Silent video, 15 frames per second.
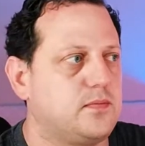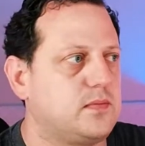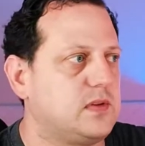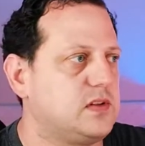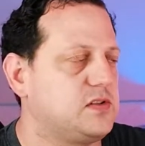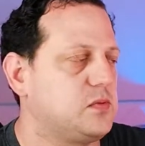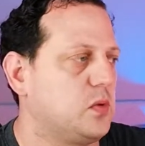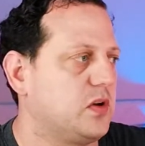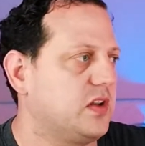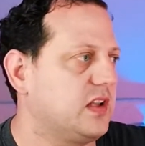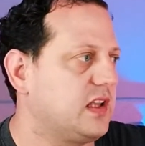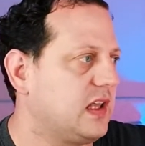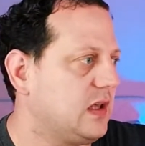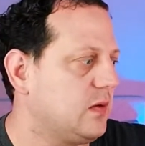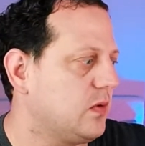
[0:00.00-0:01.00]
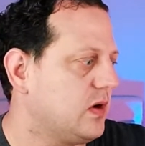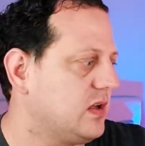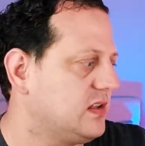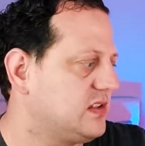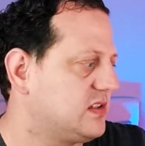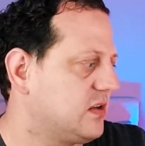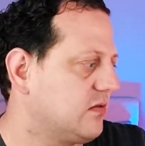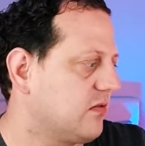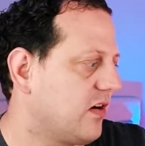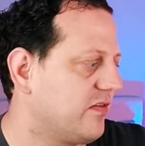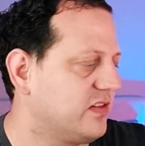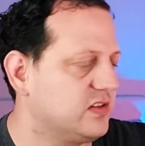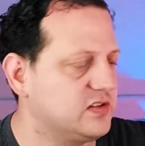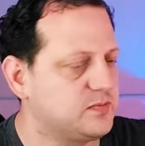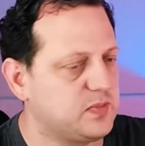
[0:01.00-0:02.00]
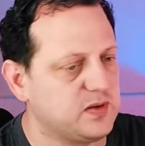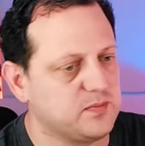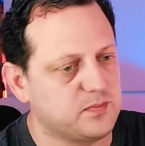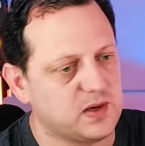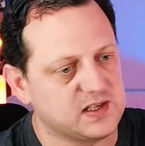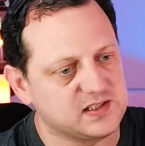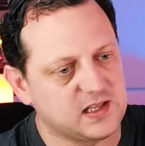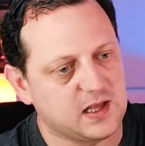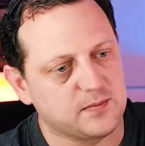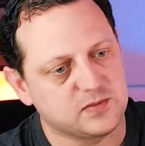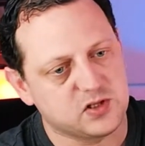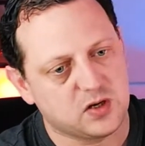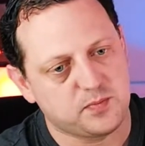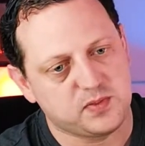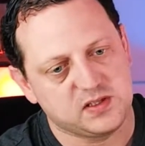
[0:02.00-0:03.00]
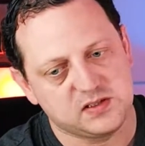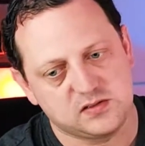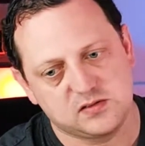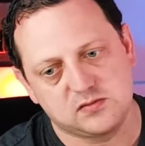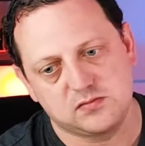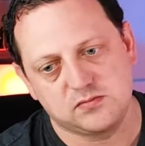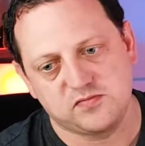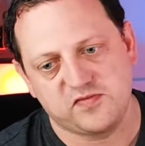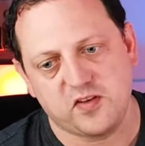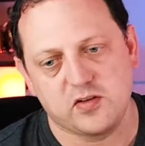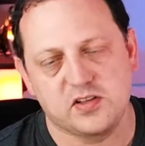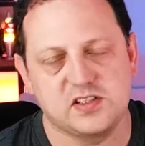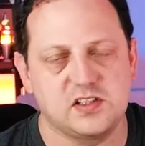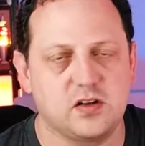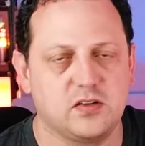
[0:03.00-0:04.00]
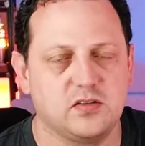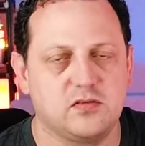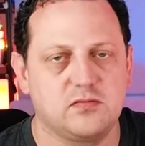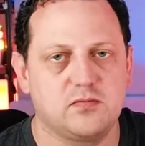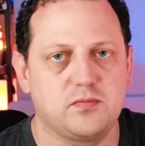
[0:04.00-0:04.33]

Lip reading: That's one of the keywords. So rather than just being best laptop, it's focusing on